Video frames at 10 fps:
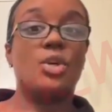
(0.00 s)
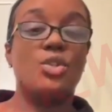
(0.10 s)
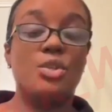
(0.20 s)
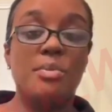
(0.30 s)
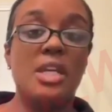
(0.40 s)

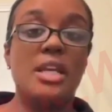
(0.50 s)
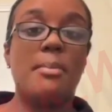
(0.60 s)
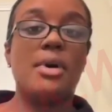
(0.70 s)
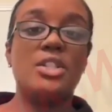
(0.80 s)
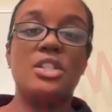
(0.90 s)
social media
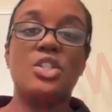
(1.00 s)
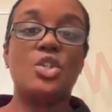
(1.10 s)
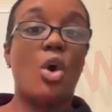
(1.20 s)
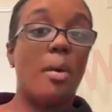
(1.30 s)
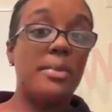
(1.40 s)
must have
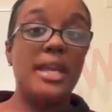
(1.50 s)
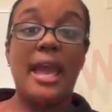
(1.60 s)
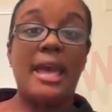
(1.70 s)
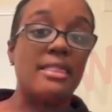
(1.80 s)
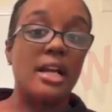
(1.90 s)
saw me
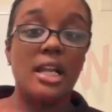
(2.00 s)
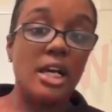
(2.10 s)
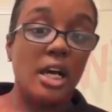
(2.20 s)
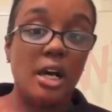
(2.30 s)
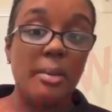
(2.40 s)
at the
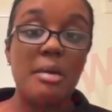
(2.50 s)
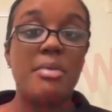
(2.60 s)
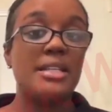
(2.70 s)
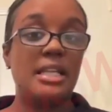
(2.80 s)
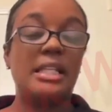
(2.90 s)
club and
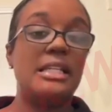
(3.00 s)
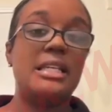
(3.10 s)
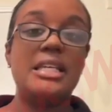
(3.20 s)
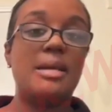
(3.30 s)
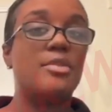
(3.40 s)
basically
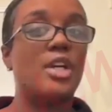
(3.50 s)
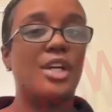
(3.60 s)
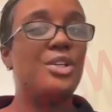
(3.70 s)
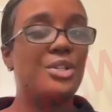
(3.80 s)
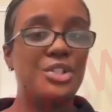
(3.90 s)
DM'd her.
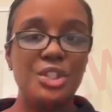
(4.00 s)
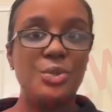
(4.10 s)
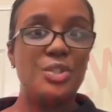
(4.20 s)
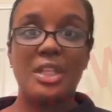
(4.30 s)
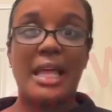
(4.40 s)
You know, she
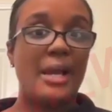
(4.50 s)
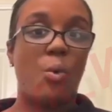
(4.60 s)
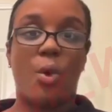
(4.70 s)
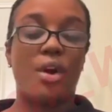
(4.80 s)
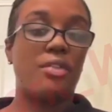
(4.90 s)
used to
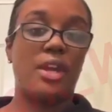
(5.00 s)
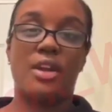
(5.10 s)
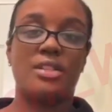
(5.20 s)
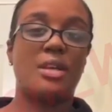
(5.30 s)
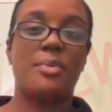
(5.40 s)
work
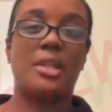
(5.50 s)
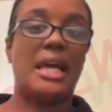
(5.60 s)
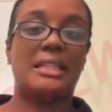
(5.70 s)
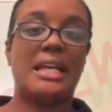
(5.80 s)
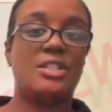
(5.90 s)
there or something.
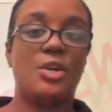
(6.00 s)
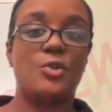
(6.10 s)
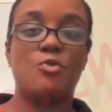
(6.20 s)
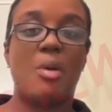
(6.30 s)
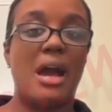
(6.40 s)
That's her
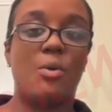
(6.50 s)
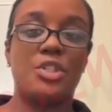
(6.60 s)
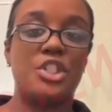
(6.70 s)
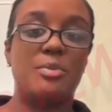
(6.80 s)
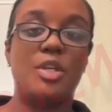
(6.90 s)
spot
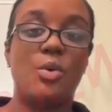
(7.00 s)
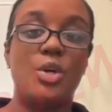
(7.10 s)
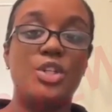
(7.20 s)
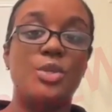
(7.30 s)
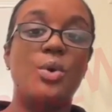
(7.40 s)
where she be
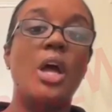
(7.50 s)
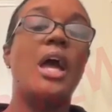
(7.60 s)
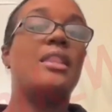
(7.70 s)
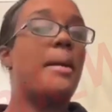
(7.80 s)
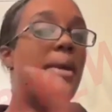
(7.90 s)
going to.
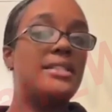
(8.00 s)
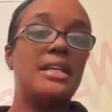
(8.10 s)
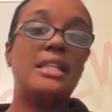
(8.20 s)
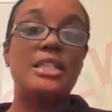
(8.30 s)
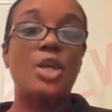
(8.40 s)
They
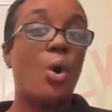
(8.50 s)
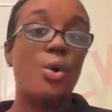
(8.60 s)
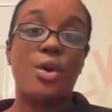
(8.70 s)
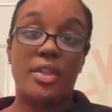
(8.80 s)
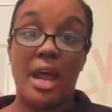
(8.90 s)
basically
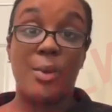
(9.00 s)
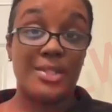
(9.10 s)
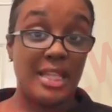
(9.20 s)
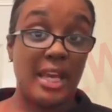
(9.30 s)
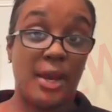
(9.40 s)
told her that I
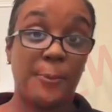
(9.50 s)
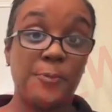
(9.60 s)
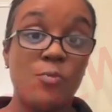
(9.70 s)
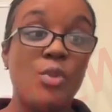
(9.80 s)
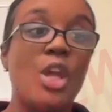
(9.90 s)
was there.
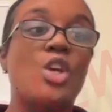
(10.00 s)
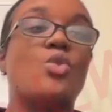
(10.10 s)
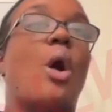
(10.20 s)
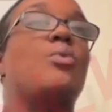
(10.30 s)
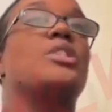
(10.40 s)

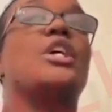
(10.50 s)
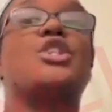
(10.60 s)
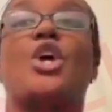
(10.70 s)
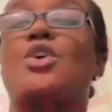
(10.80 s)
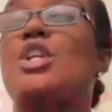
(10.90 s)
So I was there
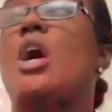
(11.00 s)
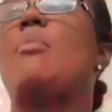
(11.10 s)
turning